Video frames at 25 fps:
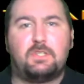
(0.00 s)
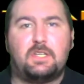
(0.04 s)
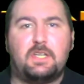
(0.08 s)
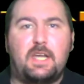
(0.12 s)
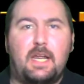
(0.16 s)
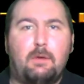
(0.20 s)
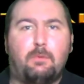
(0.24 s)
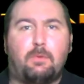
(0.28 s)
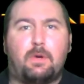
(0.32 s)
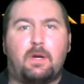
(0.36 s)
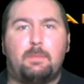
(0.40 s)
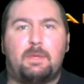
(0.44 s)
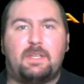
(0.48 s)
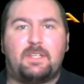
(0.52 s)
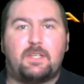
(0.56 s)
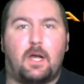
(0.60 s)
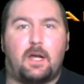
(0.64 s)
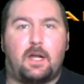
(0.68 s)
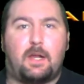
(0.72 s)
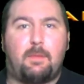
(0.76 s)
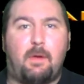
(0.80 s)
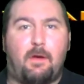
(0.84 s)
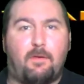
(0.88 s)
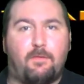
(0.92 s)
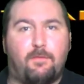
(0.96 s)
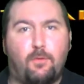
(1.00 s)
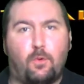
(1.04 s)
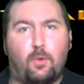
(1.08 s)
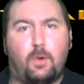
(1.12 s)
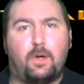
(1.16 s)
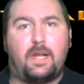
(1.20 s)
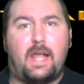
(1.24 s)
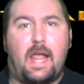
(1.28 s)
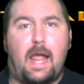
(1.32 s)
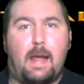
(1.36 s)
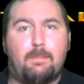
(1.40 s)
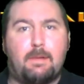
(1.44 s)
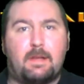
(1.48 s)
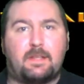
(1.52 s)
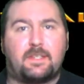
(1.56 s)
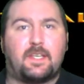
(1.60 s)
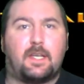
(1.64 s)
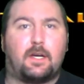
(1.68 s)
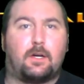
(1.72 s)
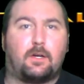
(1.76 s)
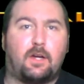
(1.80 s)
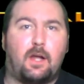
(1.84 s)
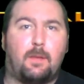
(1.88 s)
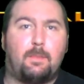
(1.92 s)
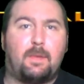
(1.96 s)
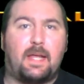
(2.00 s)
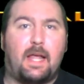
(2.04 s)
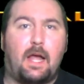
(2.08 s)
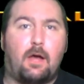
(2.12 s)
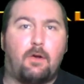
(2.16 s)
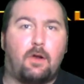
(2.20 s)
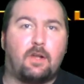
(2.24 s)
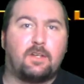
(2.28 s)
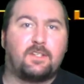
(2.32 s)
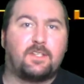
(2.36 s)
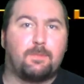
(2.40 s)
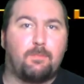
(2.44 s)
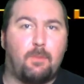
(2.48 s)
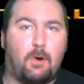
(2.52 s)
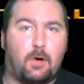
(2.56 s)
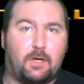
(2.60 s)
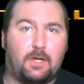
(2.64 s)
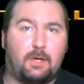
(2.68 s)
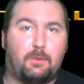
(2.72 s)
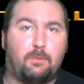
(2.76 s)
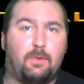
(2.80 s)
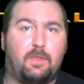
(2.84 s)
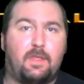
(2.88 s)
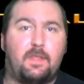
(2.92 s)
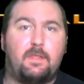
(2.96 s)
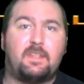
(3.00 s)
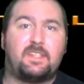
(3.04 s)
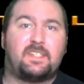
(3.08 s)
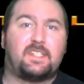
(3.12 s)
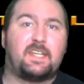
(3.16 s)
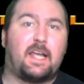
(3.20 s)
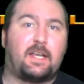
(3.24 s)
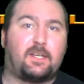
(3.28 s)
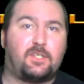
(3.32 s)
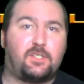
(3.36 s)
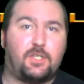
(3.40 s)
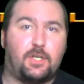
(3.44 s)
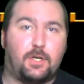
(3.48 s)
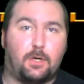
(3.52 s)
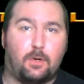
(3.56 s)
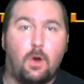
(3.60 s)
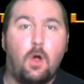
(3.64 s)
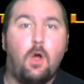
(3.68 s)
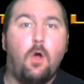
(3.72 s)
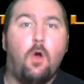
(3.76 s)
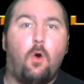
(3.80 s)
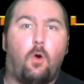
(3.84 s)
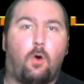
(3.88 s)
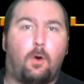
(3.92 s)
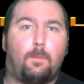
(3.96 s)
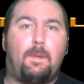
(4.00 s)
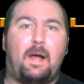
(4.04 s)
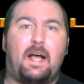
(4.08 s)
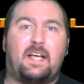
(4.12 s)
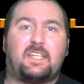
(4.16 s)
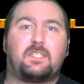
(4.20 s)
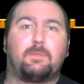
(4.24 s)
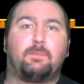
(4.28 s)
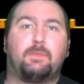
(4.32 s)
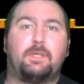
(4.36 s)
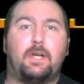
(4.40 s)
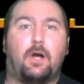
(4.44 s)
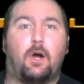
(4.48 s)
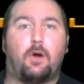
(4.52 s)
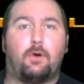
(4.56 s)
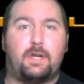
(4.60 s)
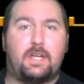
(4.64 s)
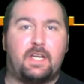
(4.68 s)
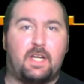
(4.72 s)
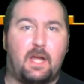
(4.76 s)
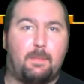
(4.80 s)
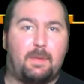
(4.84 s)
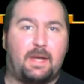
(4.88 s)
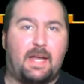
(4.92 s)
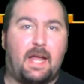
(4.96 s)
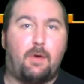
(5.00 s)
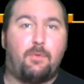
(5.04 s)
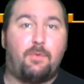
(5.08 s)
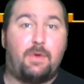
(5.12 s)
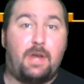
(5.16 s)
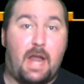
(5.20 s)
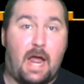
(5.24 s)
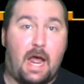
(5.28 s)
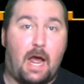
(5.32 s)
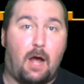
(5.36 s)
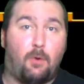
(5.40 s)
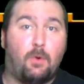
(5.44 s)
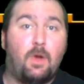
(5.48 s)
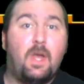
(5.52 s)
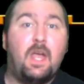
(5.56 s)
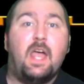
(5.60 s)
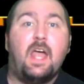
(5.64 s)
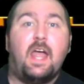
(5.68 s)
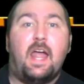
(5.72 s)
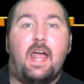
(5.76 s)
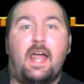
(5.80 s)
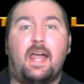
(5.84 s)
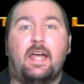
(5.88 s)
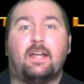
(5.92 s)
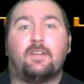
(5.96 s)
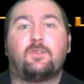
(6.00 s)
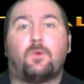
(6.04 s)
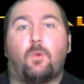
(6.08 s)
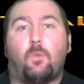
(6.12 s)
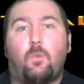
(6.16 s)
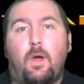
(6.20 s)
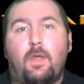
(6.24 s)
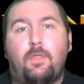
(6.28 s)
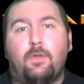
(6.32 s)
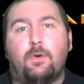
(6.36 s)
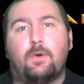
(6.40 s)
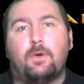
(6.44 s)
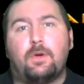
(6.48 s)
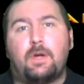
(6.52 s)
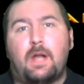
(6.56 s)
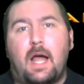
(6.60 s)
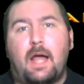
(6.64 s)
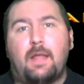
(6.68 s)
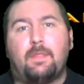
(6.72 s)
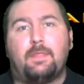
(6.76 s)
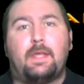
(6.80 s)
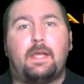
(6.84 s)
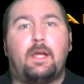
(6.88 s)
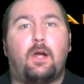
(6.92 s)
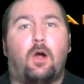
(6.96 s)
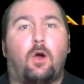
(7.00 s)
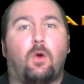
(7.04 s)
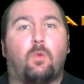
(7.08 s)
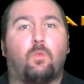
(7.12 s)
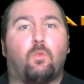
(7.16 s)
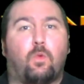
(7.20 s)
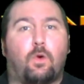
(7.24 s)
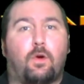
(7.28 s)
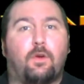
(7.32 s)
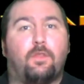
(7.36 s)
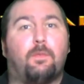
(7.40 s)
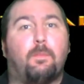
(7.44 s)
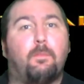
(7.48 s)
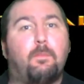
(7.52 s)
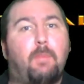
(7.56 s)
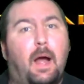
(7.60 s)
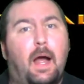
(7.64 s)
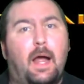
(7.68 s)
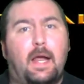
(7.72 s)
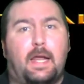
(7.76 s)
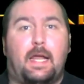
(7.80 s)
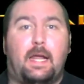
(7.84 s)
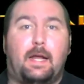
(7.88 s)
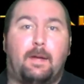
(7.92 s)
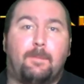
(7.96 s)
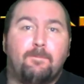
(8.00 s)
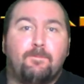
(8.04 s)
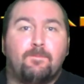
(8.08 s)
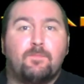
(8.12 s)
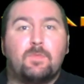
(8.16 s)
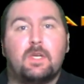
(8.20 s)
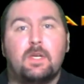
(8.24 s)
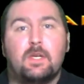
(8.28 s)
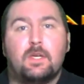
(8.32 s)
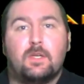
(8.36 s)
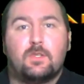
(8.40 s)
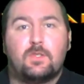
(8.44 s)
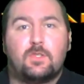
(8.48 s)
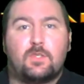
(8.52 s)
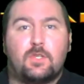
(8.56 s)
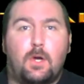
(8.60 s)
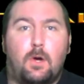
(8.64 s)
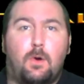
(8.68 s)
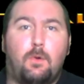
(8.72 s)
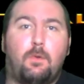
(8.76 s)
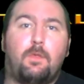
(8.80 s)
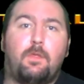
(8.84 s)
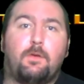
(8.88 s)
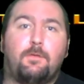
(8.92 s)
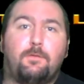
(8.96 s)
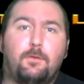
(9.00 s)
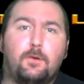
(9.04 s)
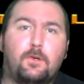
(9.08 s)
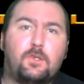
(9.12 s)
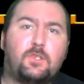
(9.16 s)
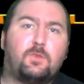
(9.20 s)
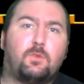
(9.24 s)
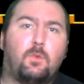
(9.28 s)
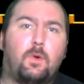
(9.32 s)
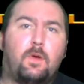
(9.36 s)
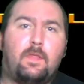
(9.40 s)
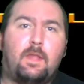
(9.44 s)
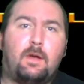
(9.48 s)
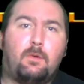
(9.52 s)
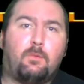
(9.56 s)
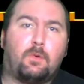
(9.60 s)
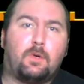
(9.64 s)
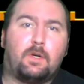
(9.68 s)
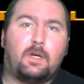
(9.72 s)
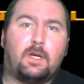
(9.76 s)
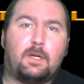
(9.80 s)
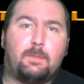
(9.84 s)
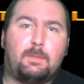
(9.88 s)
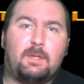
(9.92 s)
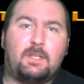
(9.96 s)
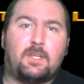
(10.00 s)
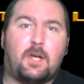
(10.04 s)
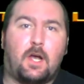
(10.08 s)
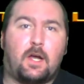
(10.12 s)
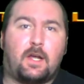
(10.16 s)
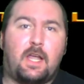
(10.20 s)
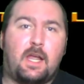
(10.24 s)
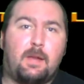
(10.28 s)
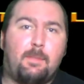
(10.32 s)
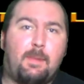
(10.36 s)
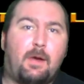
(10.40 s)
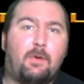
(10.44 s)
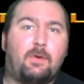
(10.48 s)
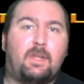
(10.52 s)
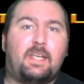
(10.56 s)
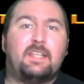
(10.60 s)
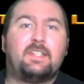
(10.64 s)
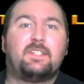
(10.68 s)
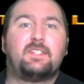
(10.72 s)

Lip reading: today we're going to be talking about 4 cabinets that are coming out onto market within this next year, or possibly already coming out now, and whether or not they are worth buying. So the first one that we're going to be talking about